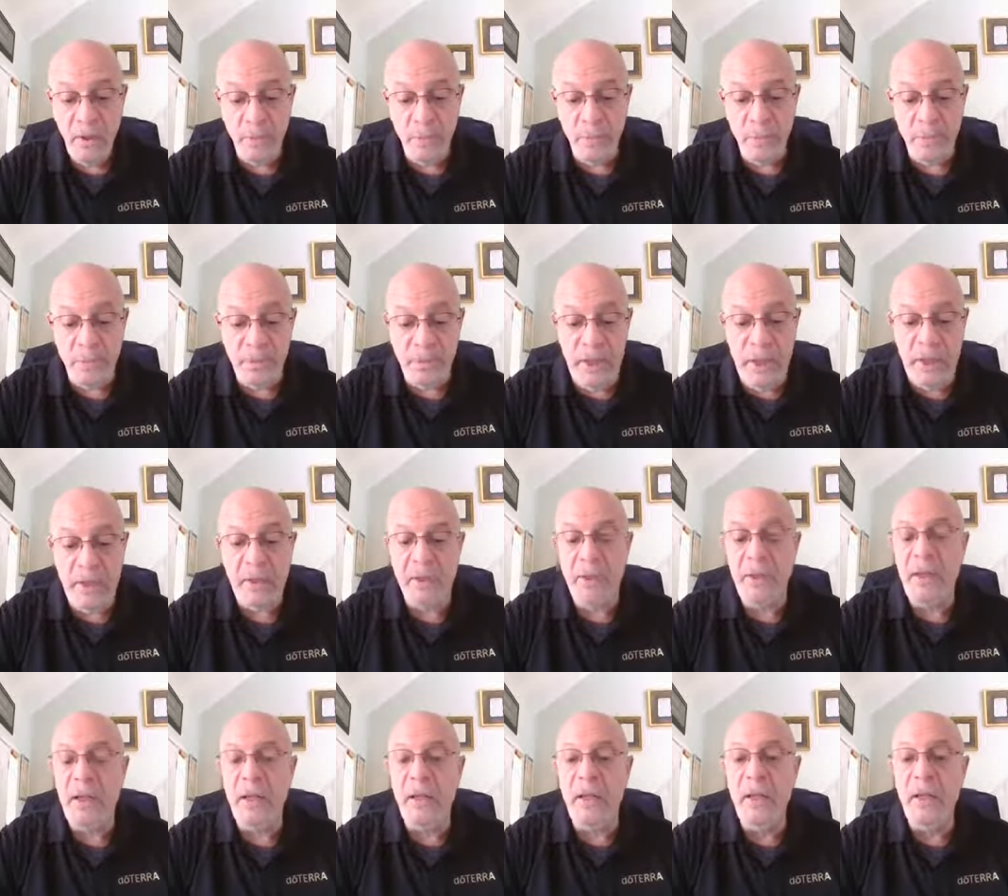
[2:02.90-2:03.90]
The protect
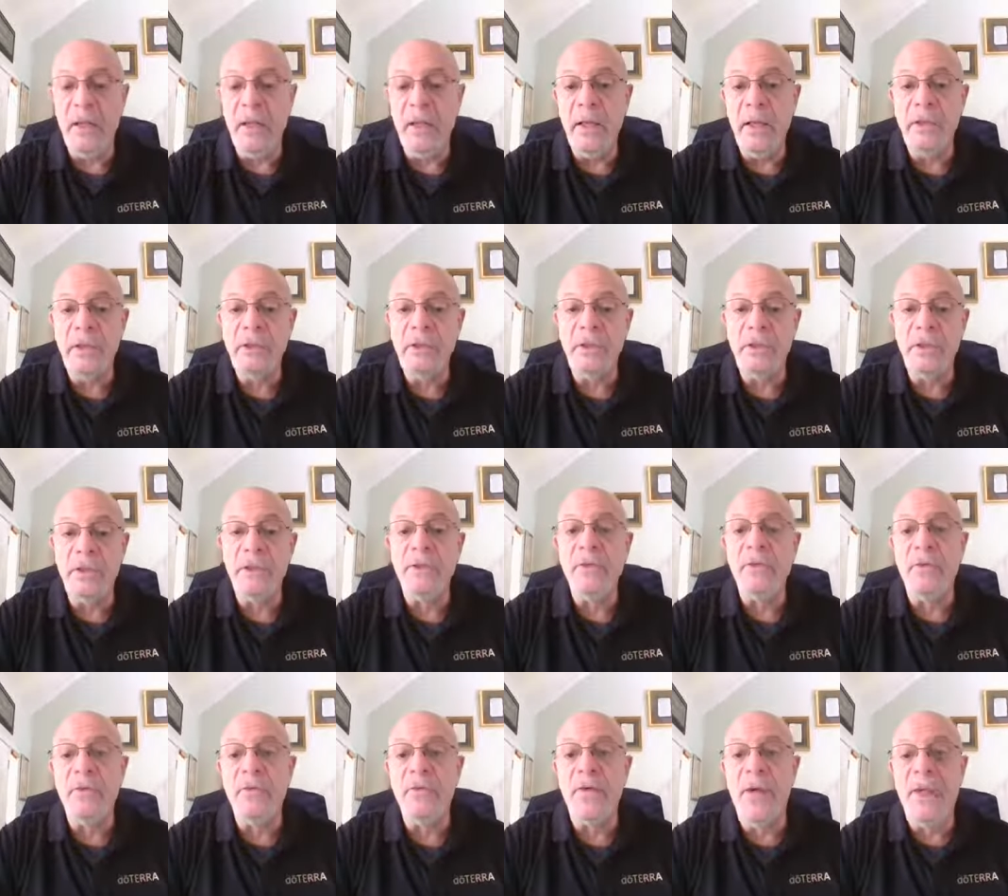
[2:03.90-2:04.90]
kit is
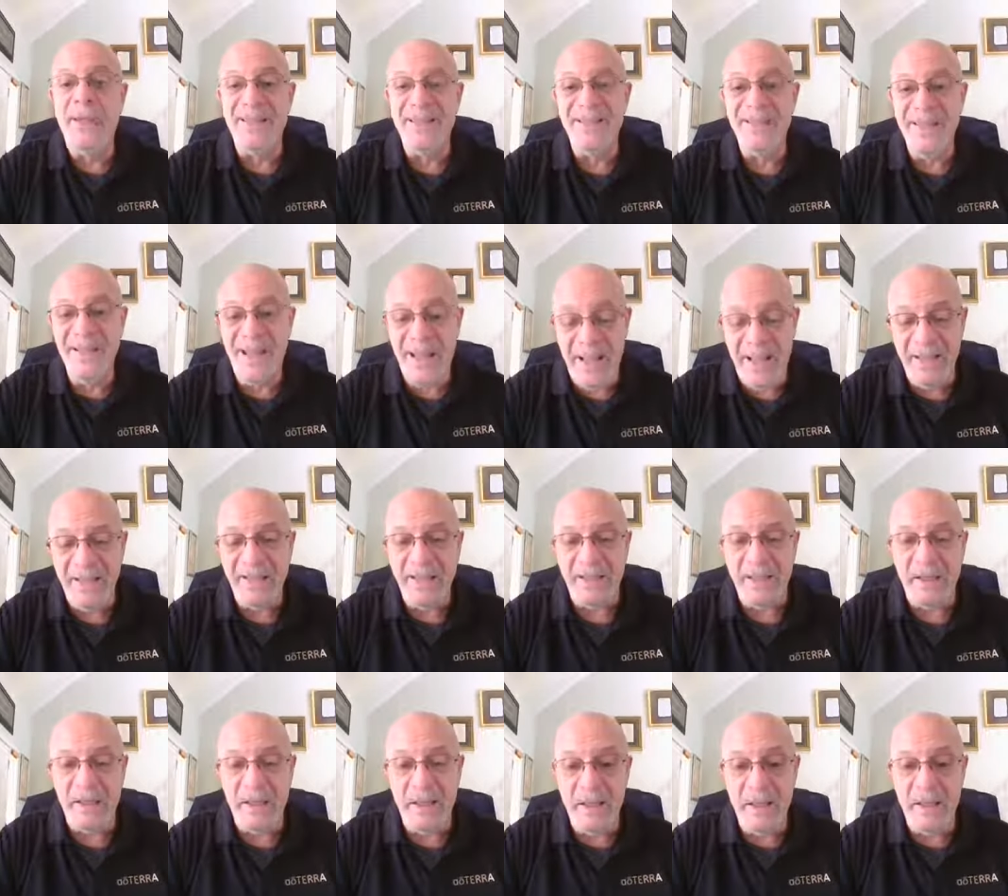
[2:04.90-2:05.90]
just a
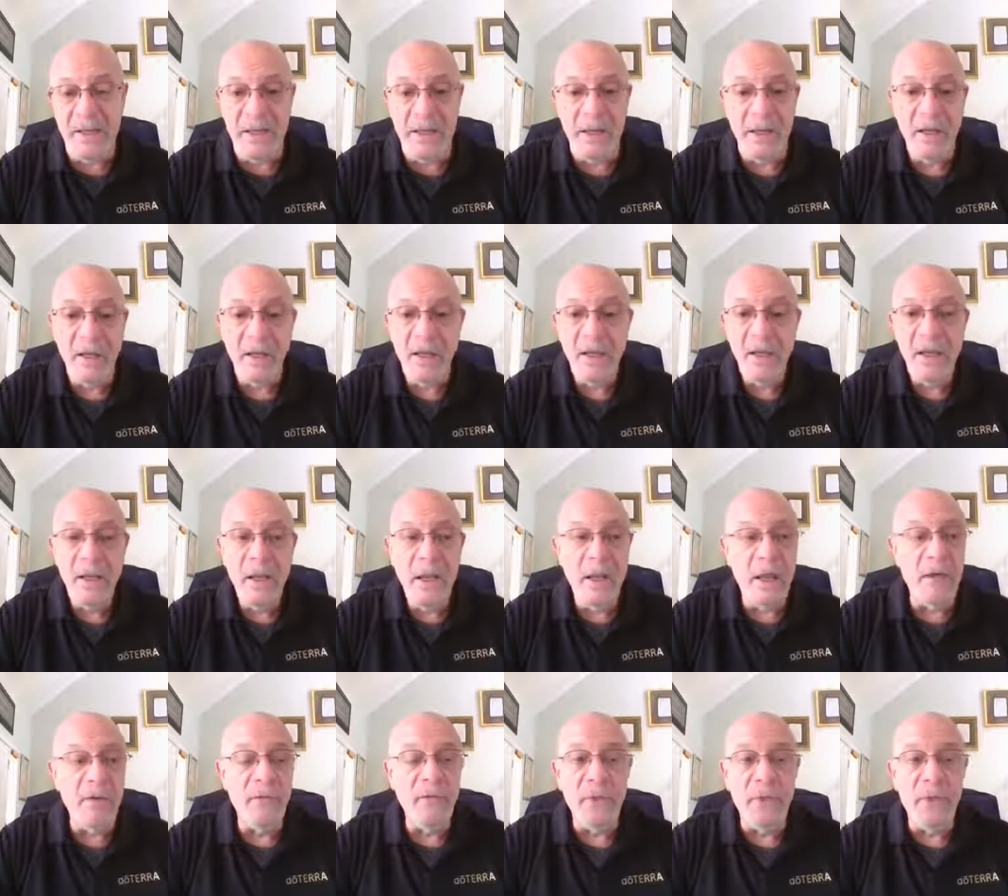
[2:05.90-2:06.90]
fantastic kit,
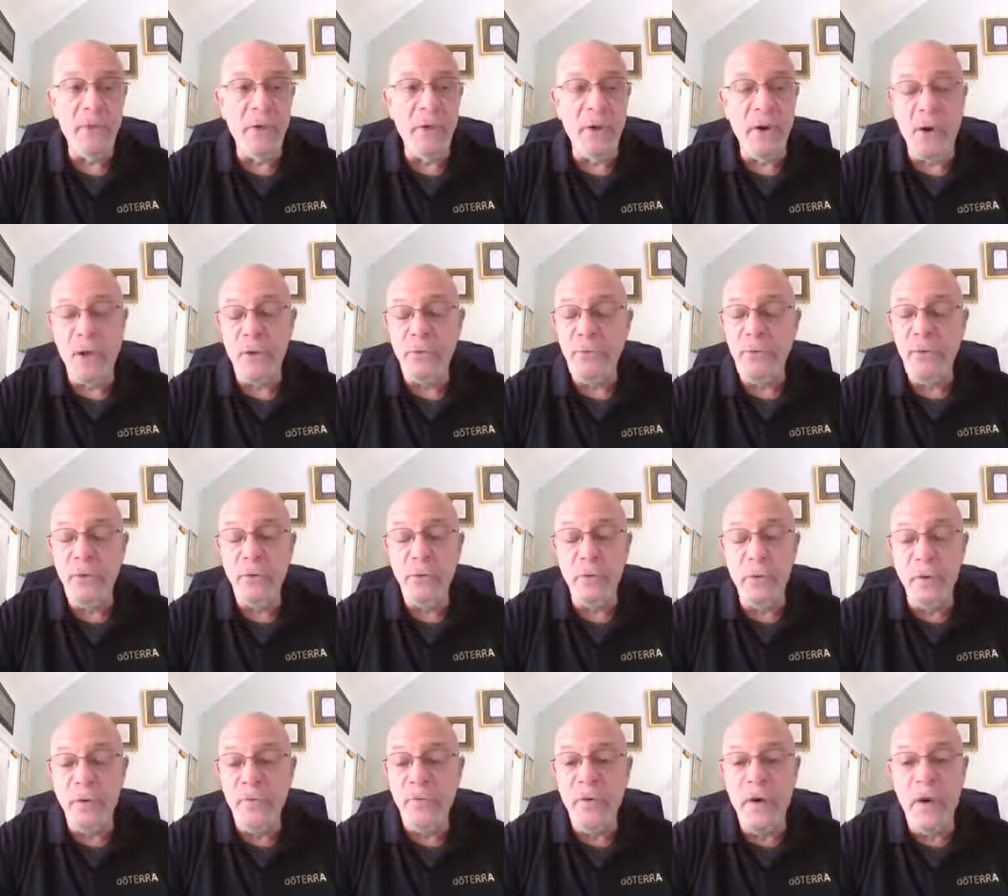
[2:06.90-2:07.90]
and for
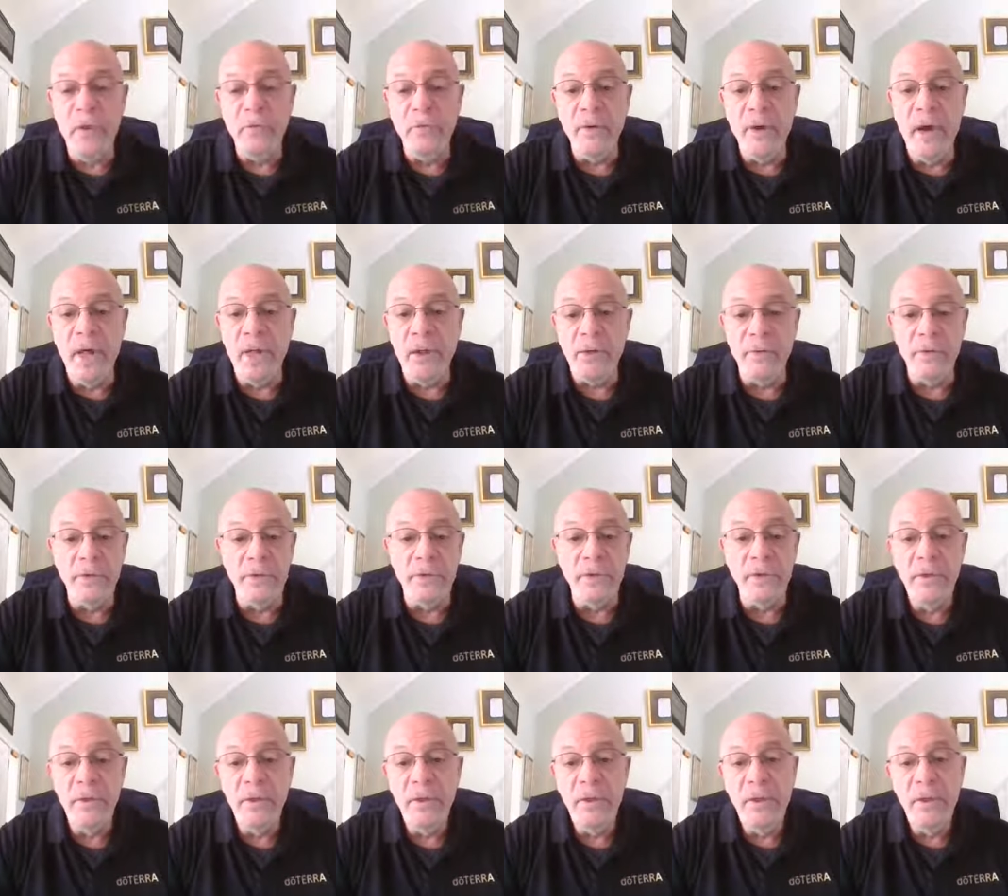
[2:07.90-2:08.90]

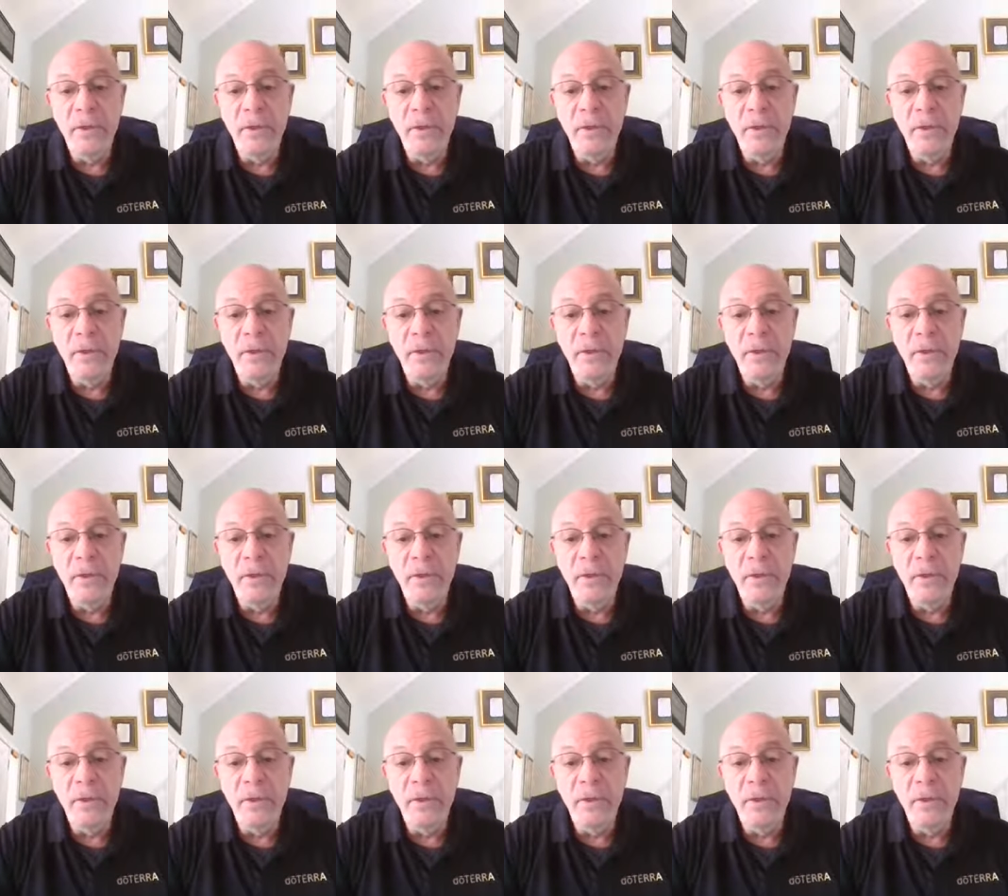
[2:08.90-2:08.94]
$125